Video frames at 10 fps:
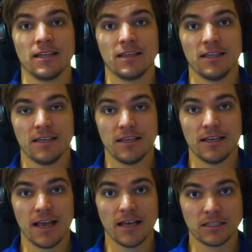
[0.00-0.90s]
The
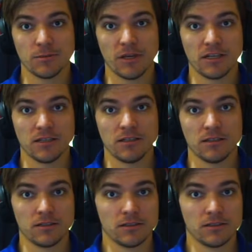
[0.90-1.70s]
estimated